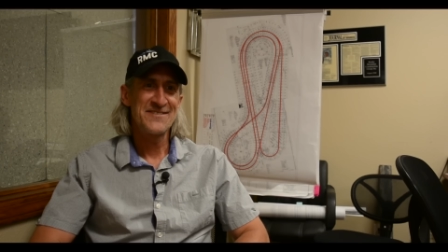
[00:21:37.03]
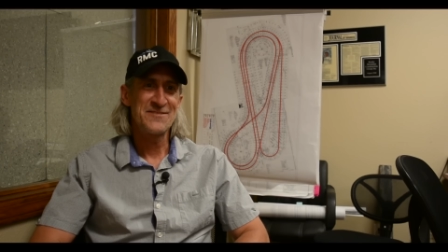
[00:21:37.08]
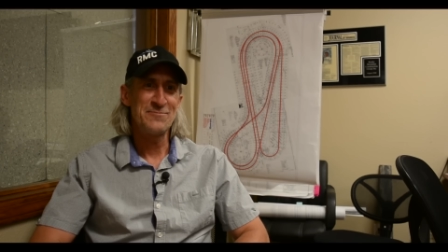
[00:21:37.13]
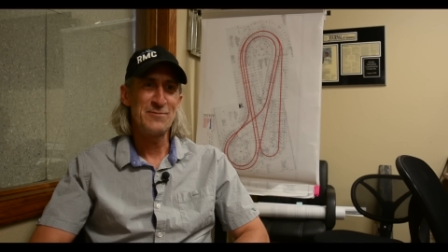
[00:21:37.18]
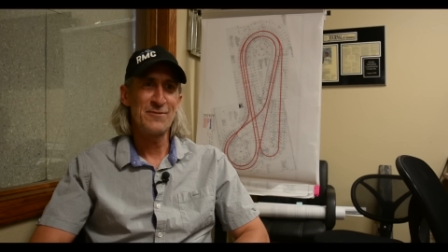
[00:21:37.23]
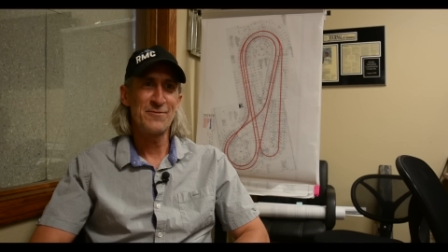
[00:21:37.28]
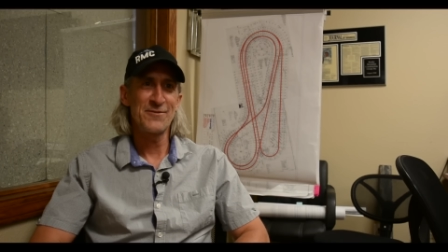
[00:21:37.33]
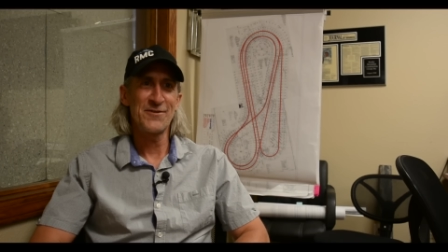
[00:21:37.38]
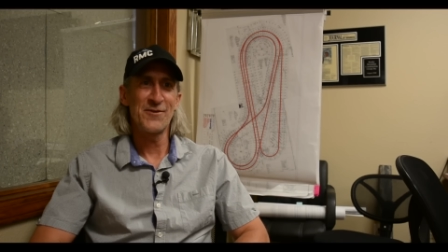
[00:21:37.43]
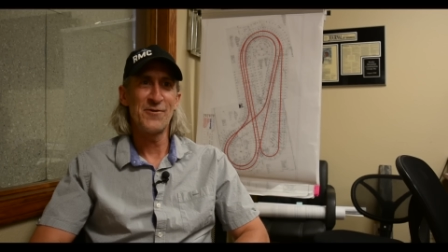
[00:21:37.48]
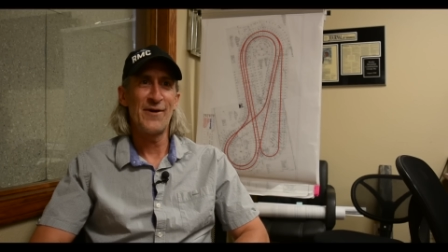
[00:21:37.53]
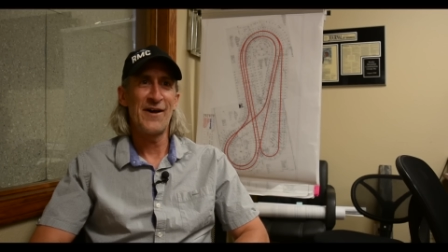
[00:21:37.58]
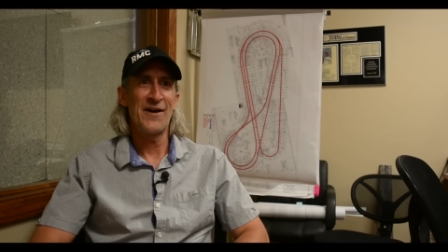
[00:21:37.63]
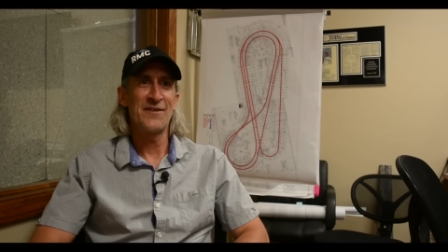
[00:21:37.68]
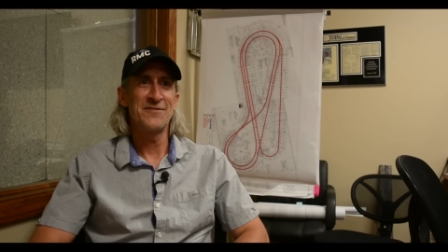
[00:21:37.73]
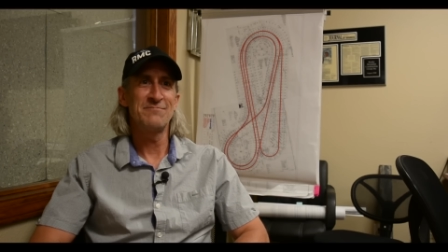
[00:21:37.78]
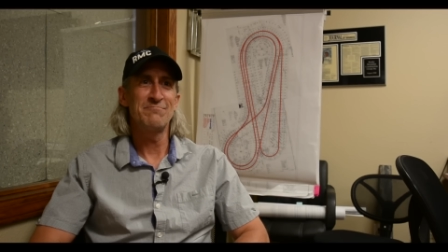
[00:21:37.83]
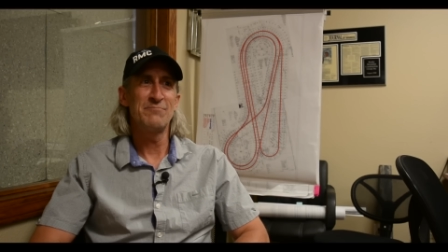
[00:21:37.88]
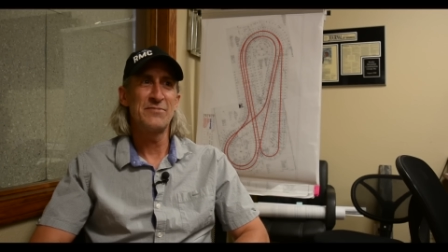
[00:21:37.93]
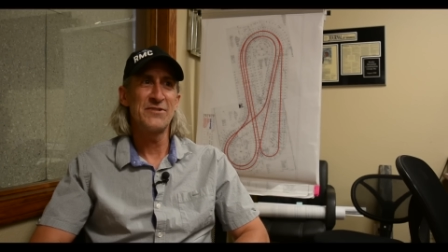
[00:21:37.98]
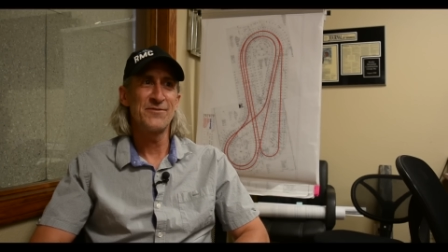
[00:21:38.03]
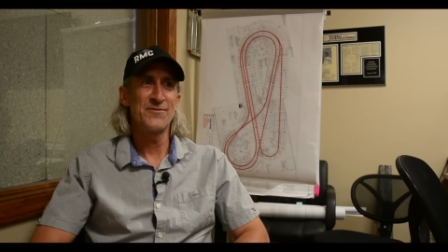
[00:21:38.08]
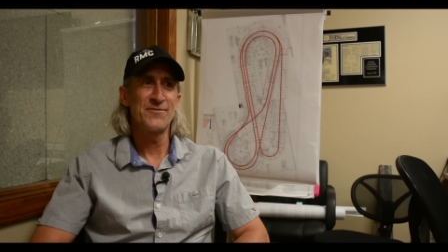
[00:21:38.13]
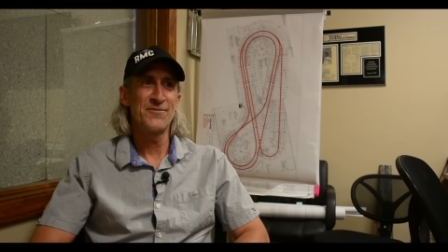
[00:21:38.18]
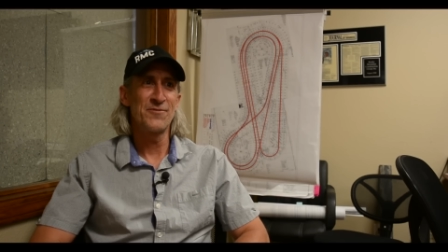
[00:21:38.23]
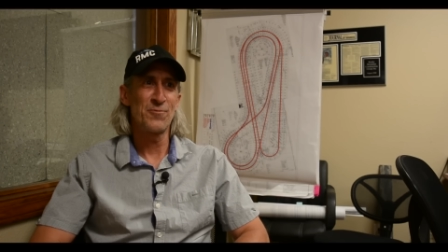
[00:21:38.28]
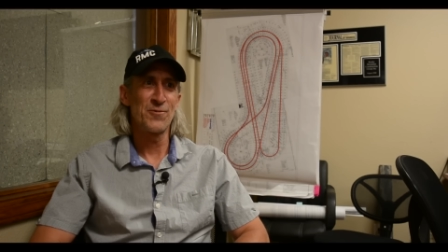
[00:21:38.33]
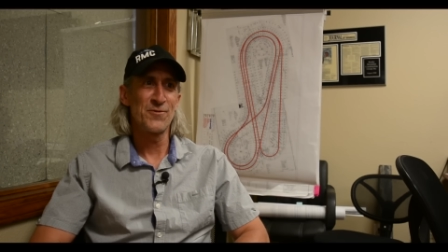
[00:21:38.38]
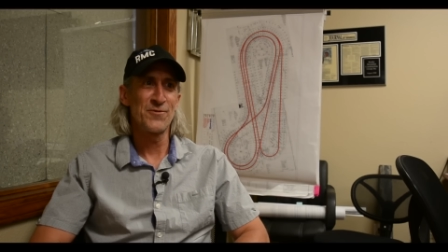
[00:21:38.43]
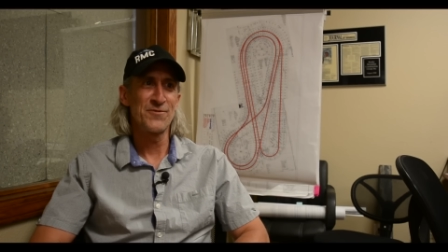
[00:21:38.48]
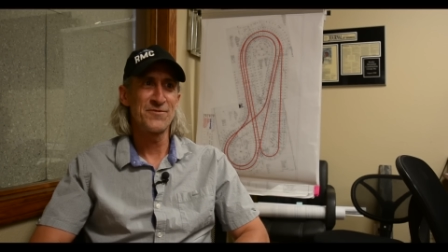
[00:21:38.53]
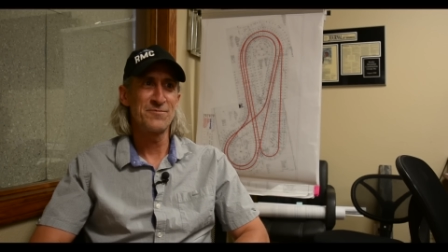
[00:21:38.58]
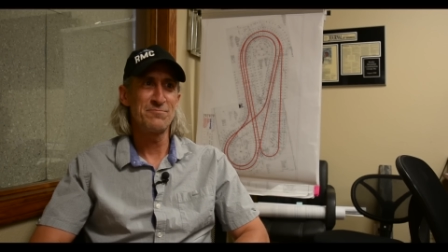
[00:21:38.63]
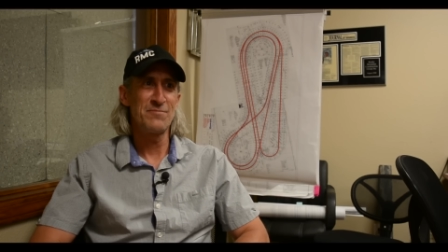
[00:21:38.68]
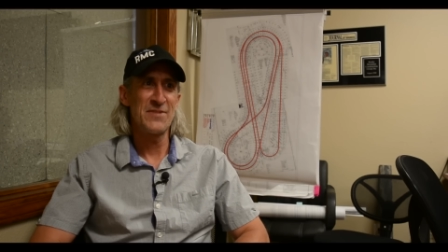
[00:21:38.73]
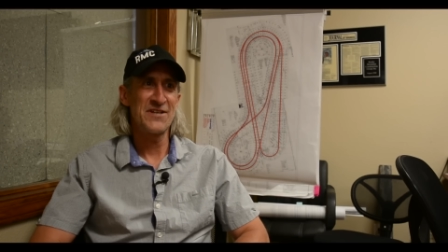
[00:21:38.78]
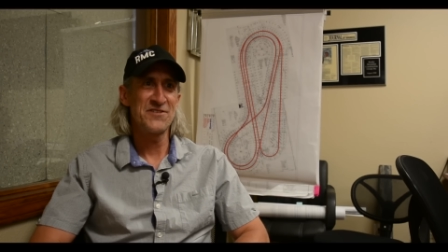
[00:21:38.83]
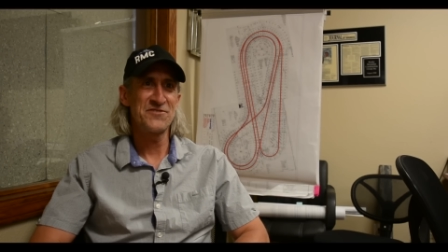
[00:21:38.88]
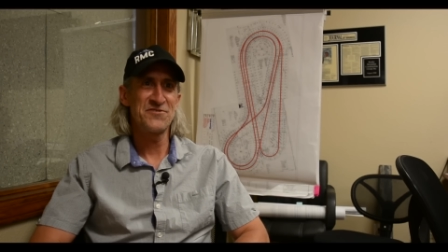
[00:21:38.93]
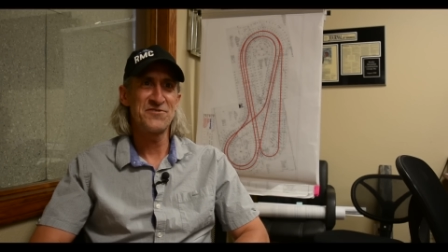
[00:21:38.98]
to be able to go out and build the world's
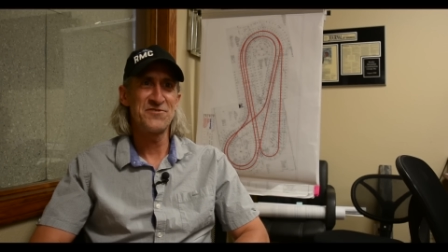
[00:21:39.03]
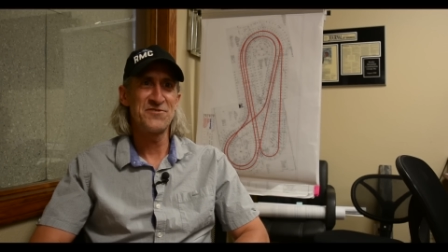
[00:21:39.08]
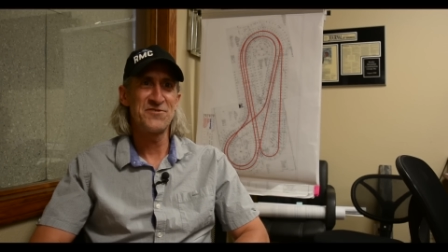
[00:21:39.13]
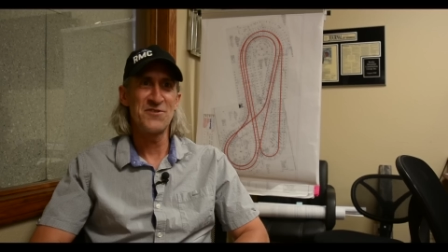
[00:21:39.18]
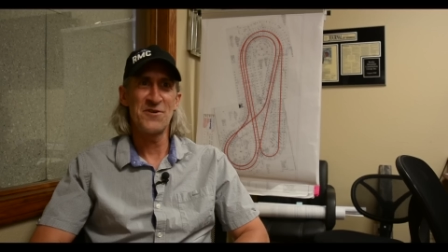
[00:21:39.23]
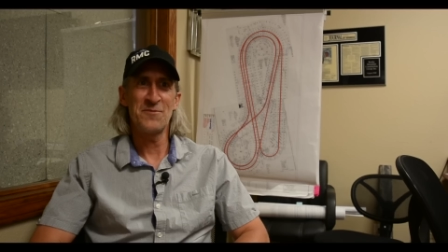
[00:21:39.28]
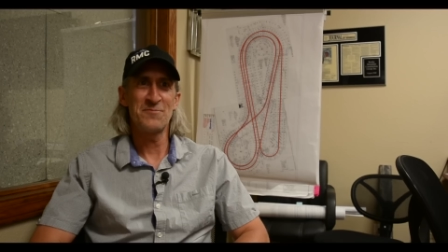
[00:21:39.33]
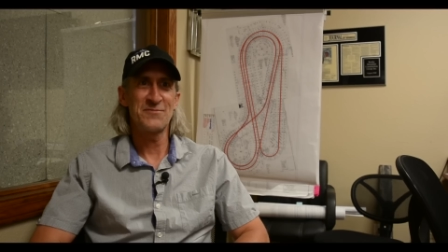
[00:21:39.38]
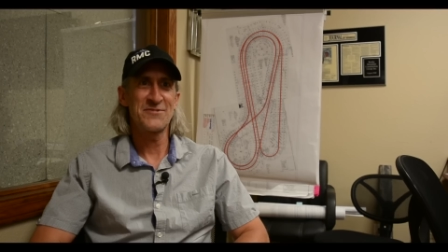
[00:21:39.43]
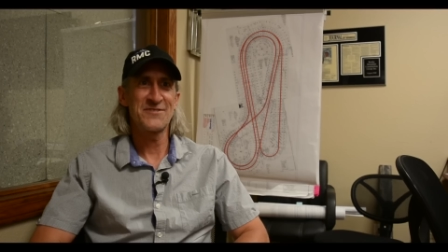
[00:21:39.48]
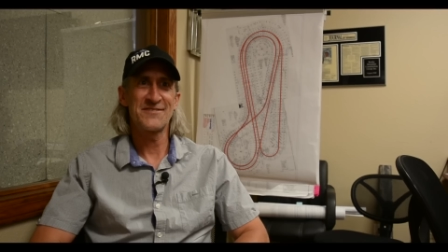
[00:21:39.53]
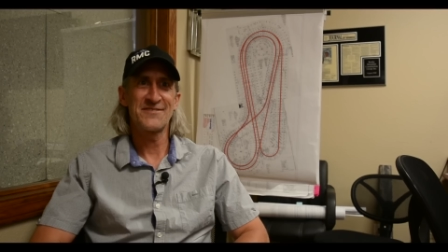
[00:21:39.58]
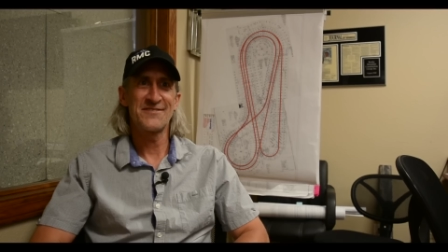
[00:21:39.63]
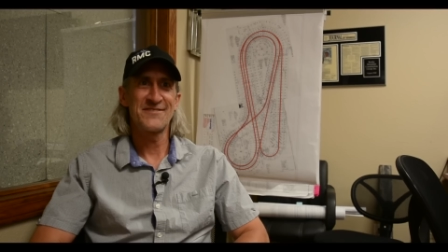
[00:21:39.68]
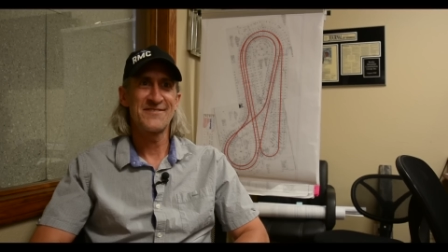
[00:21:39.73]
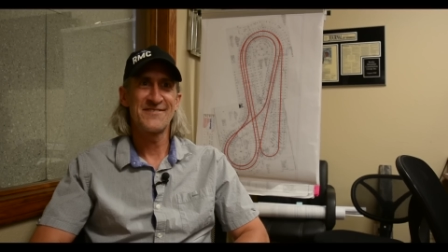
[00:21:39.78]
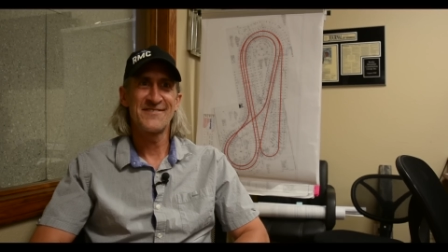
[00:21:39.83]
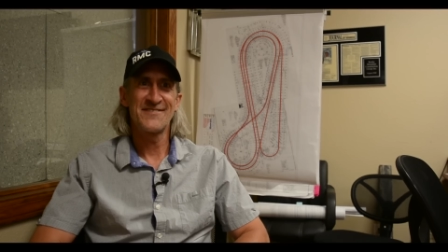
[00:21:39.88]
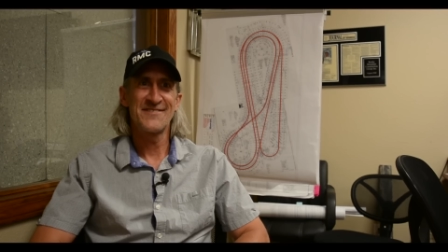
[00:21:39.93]
biggest jumps